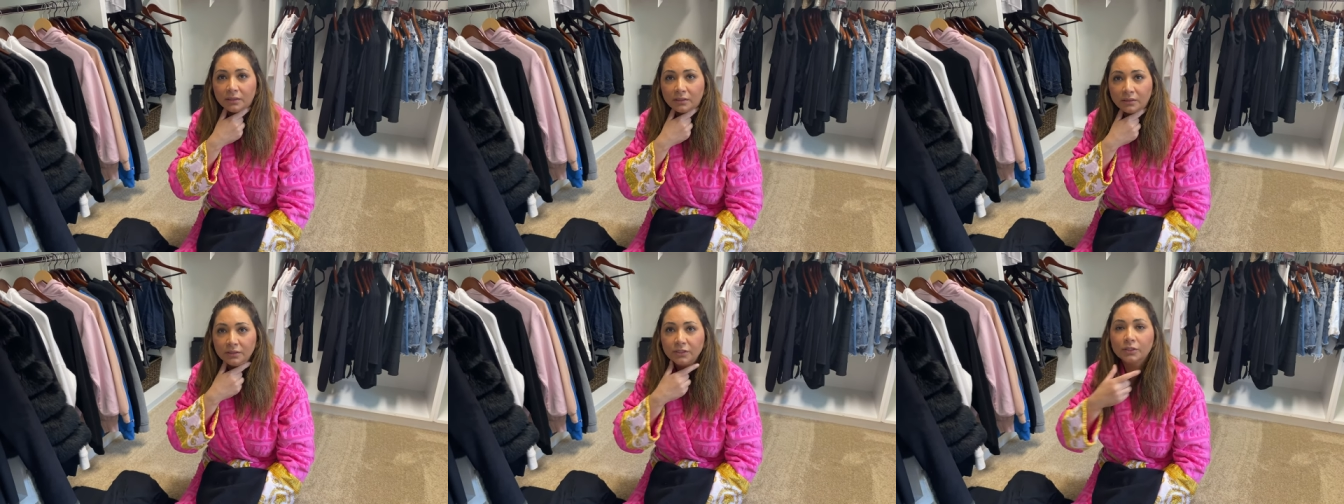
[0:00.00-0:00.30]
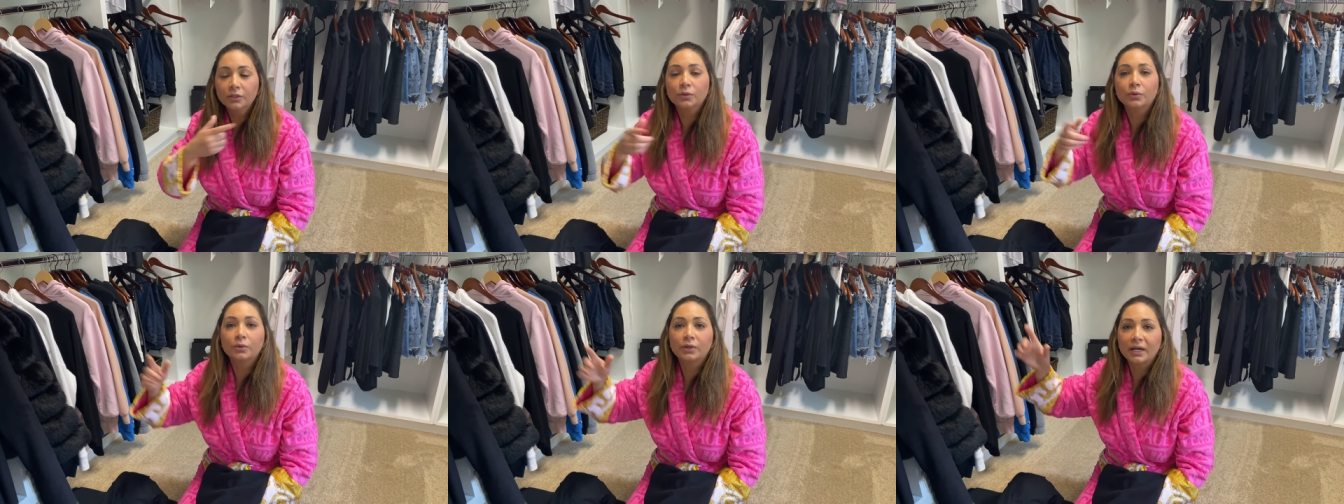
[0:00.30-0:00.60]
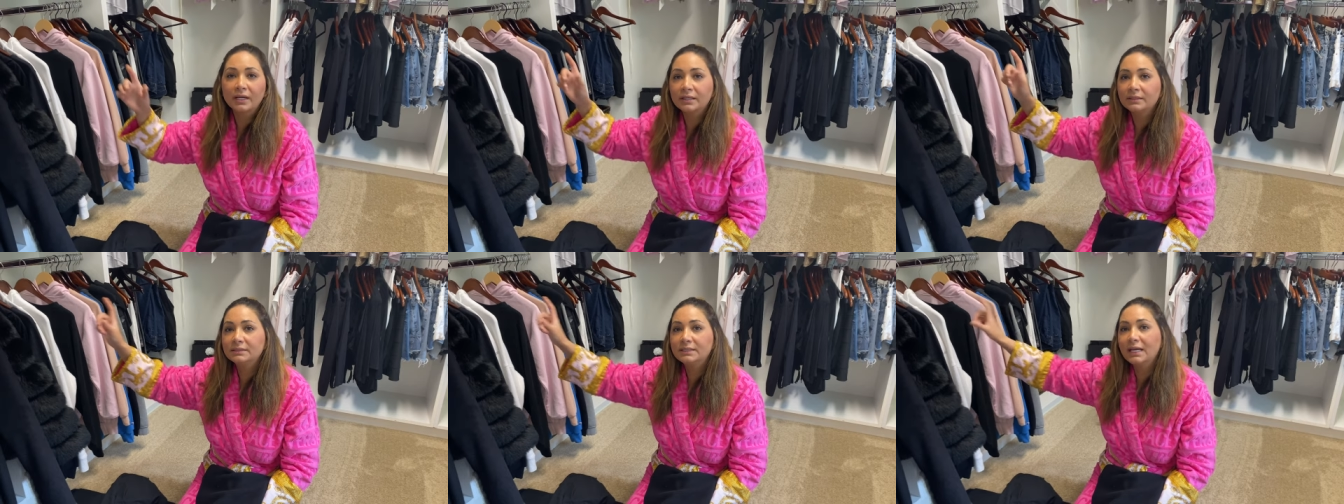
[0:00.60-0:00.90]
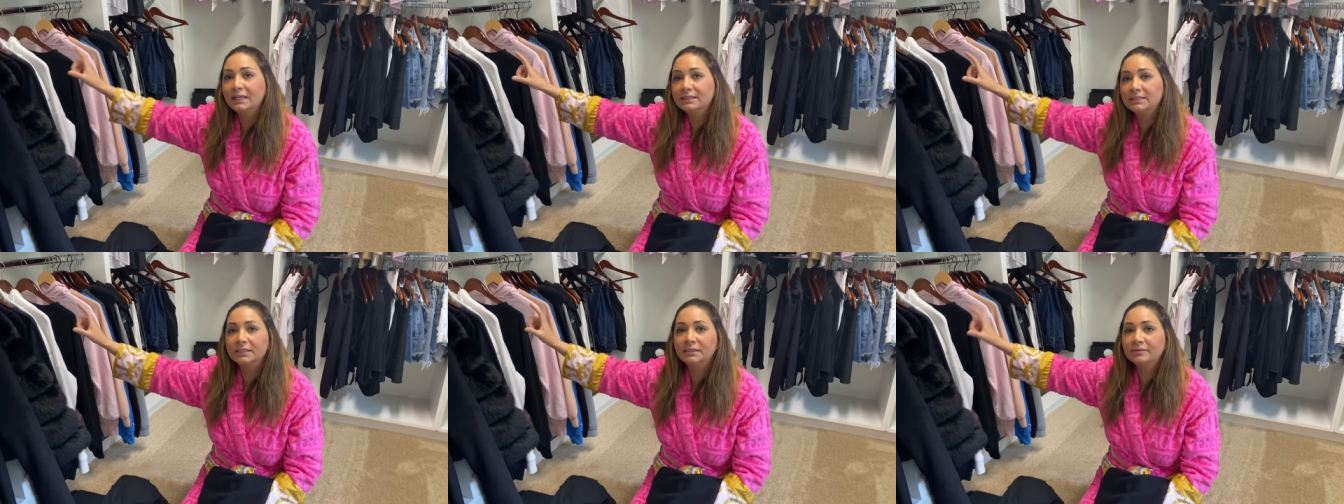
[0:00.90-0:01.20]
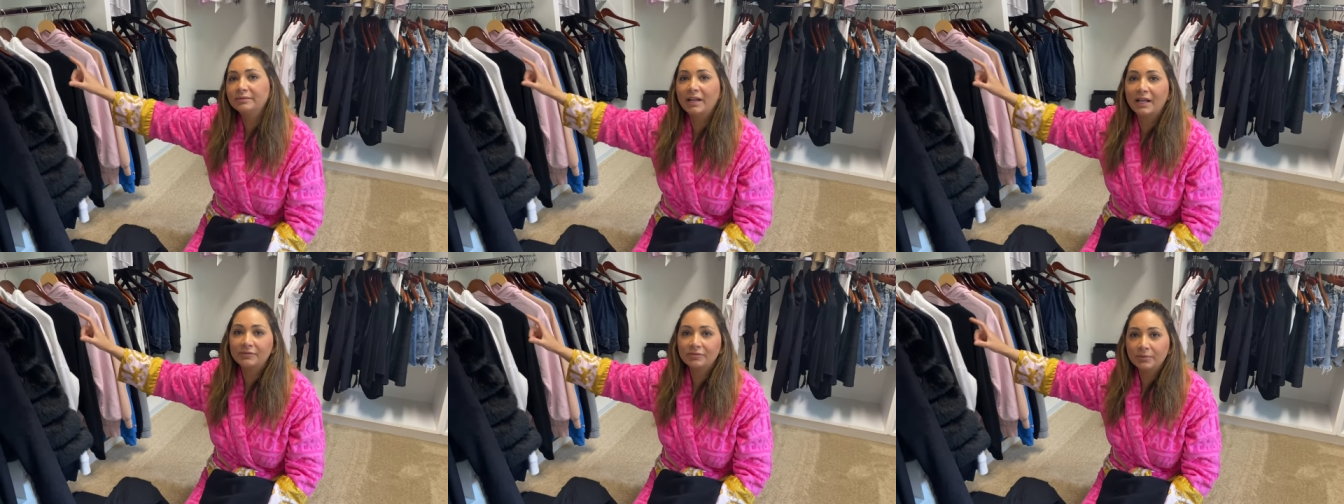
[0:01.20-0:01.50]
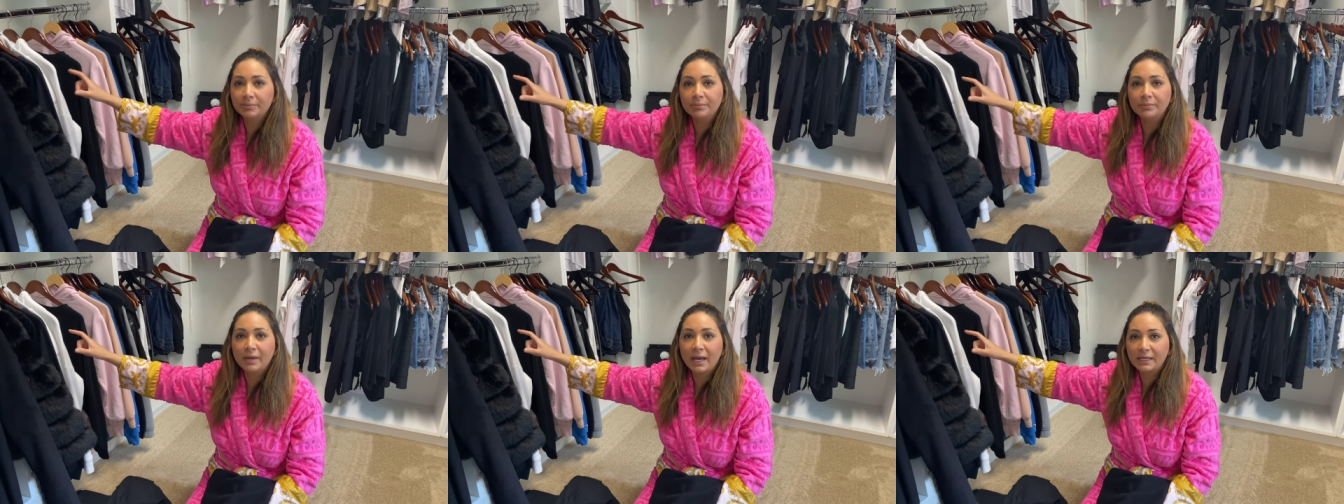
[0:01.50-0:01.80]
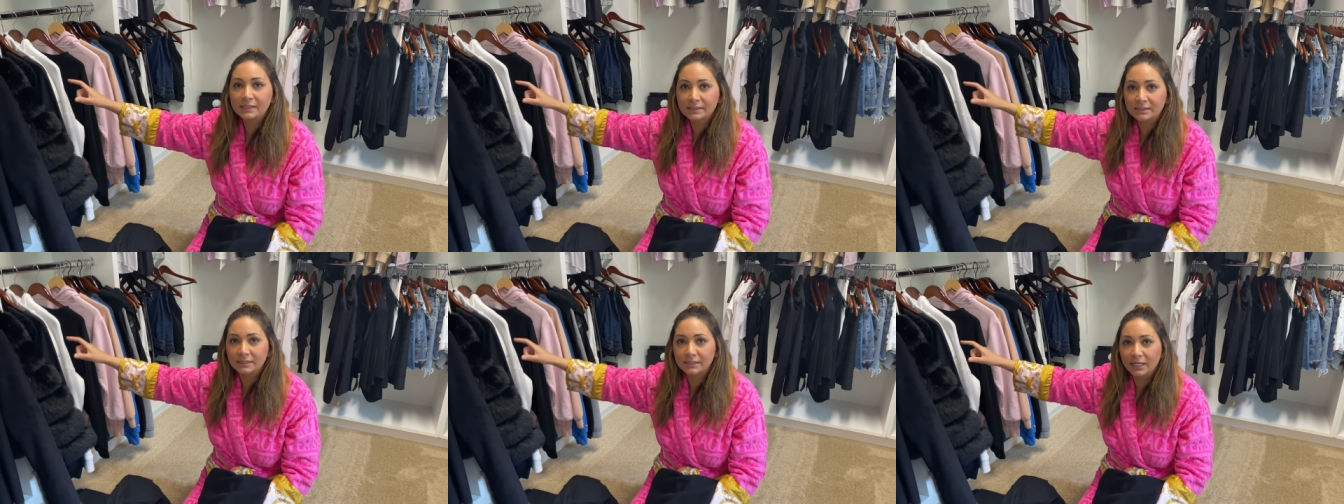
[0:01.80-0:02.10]
You know, or I didn't even have a
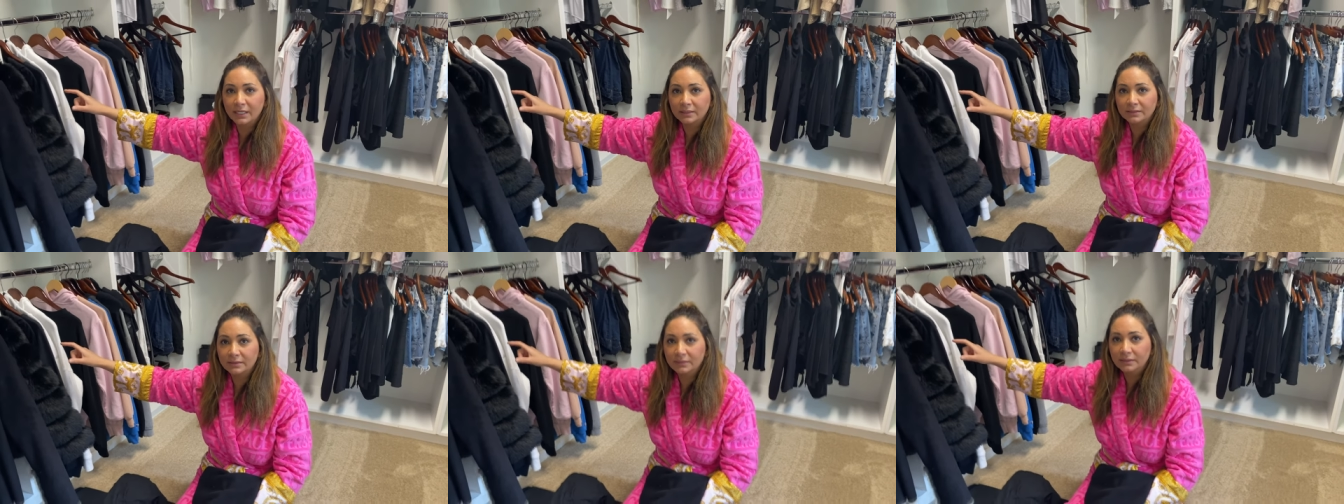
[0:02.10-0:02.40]
mask yet.